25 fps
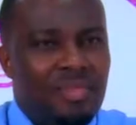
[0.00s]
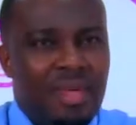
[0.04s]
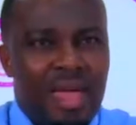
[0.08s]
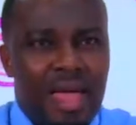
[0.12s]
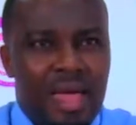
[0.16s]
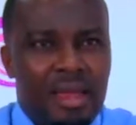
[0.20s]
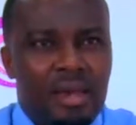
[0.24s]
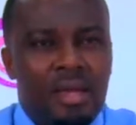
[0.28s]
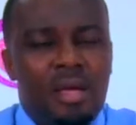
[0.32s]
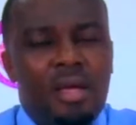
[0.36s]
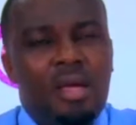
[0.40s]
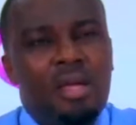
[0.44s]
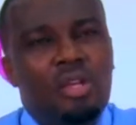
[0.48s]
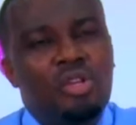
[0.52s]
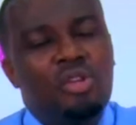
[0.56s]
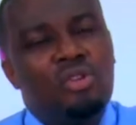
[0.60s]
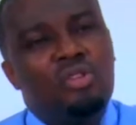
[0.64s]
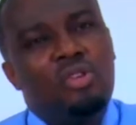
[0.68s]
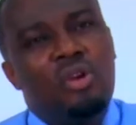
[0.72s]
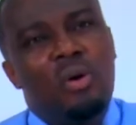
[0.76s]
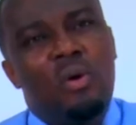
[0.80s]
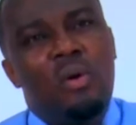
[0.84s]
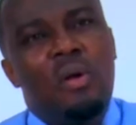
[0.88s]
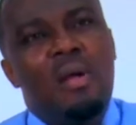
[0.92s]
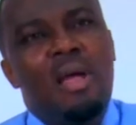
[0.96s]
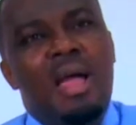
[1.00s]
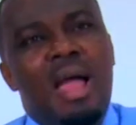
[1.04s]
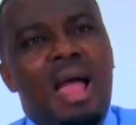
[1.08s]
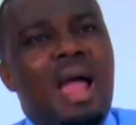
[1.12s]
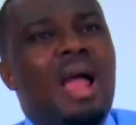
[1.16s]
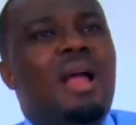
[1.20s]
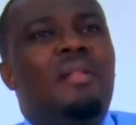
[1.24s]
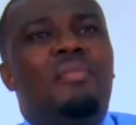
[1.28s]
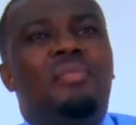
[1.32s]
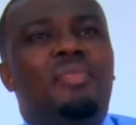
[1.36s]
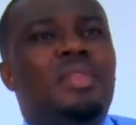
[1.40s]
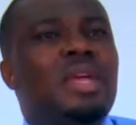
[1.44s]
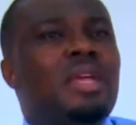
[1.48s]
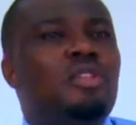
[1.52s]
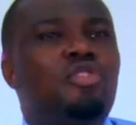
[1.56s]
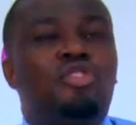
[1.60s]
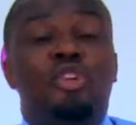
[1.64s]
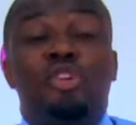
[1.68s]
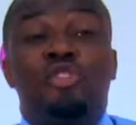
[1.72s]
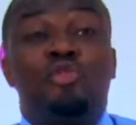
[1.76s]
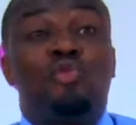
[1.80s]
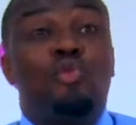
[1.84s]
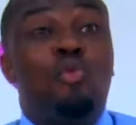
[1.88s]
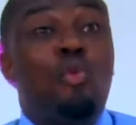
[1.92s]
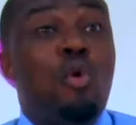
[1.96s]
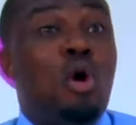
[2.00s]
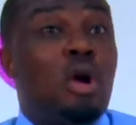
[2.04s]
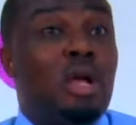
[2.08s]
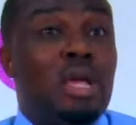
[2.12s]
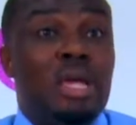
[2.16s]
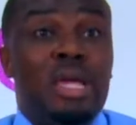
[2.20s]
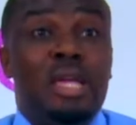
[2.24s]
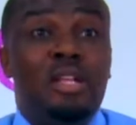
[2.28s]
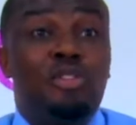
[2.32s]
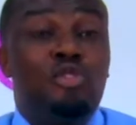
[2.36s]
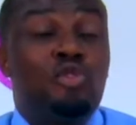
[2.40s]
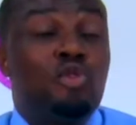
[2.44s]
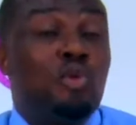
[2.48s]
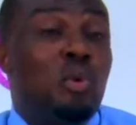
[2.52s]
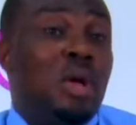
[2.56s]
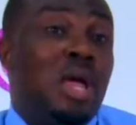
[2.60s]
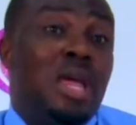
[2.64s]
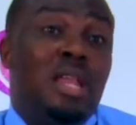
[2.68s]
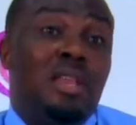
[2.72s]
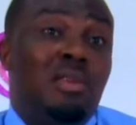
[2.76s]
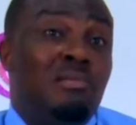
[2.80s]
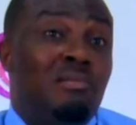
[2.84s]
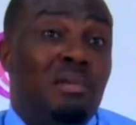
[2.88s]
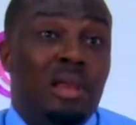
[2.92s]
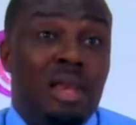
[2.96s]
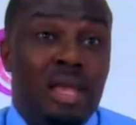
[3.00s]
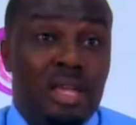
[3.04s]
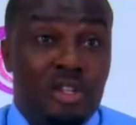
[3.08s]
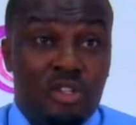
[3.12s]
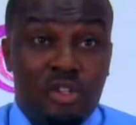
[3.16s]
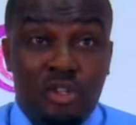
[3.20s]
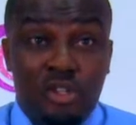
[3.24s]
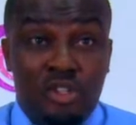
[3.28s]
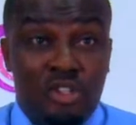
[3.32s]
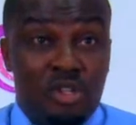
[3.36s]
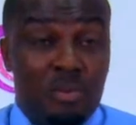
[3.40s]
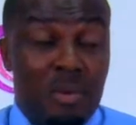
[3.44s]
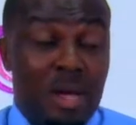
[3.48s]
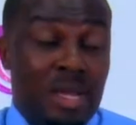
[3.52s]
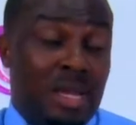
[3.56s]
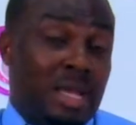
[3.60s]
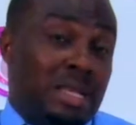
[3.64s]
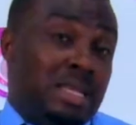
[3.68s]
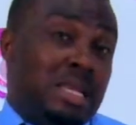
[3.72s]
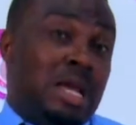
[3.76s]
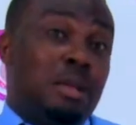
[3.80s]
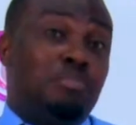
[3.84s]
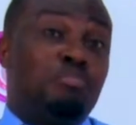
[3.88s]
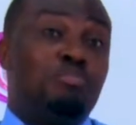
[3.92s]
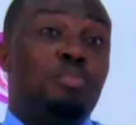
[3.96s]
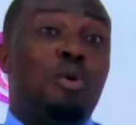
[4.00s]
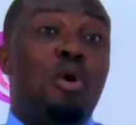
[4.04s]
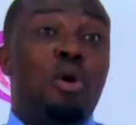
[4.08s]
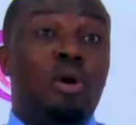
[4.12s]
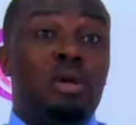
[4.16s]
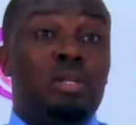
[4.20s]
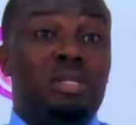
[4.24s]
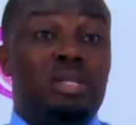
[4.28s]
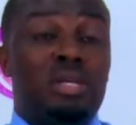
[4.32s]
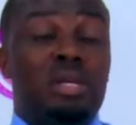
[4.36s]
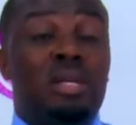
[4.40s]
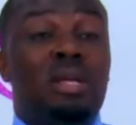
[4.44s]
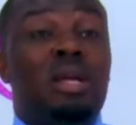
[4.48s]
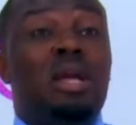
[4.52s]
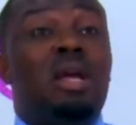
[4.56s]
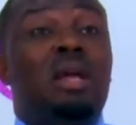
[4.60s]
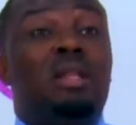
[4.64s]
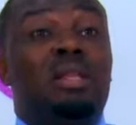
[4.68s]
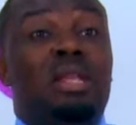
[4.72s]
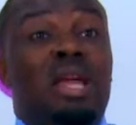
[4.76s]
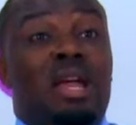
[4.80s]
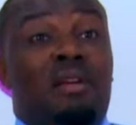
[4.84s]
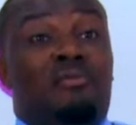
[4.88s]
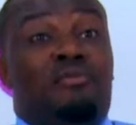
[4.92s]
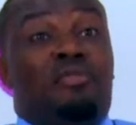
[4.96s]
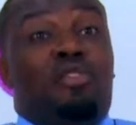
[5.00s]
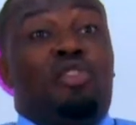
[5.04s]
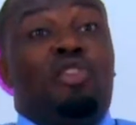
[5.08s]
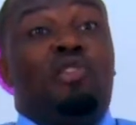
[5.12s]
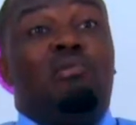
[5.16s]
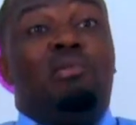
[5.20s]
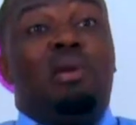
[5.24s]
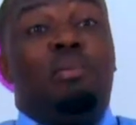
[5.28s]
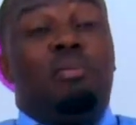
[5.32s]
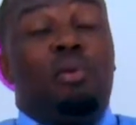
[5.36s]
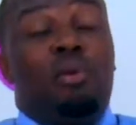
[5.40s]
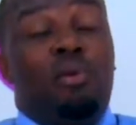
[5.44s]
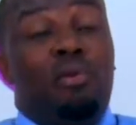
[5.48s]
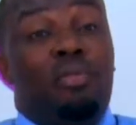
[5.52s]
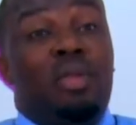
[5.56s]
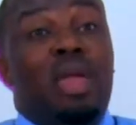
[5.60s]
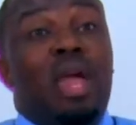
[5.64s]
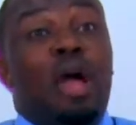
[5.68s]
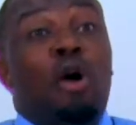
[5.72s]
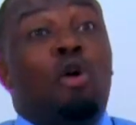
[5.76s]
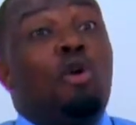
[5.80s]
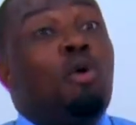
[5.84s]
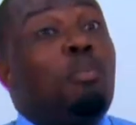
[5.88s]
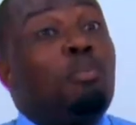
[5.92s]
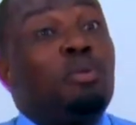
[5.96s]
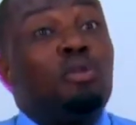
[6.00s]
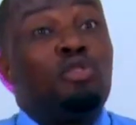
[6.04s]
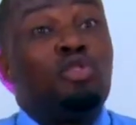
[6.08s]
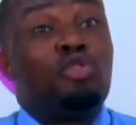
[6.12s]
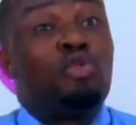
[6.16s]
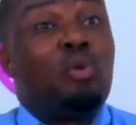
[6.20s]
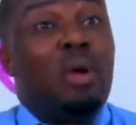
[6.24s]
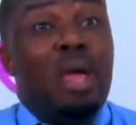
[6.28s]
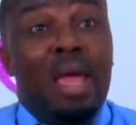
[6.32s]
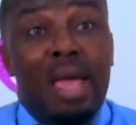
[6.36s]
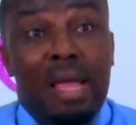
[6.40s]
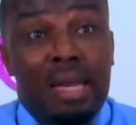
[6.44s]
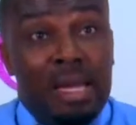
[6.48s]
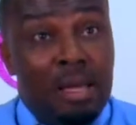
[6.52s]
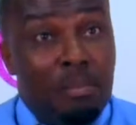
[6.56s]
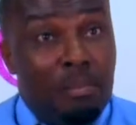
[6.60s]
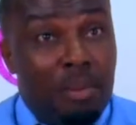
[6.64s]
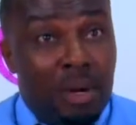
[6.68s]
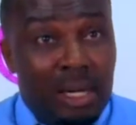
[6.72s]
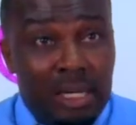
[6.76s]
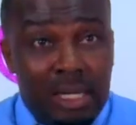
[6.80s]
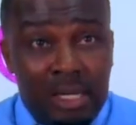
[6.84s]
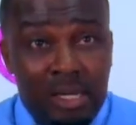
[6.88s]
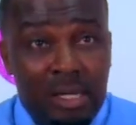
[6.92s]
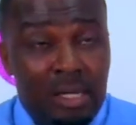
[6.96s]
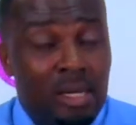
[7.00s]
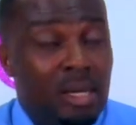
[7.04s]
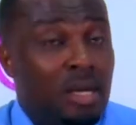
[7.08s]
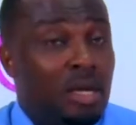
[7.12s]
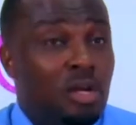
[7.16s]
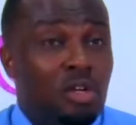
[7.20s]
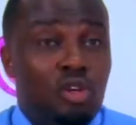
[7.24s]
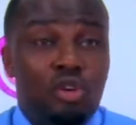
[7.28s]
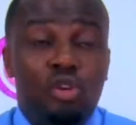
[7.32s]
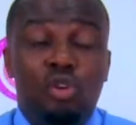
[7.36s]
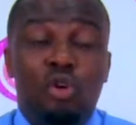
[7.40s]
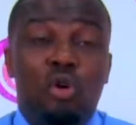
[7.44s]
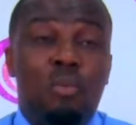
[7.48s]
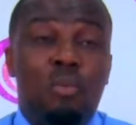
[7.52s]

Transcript: that, you know. And they just walk into any relationship. And at that point, they are vulnerable. They are open to anybody, you know,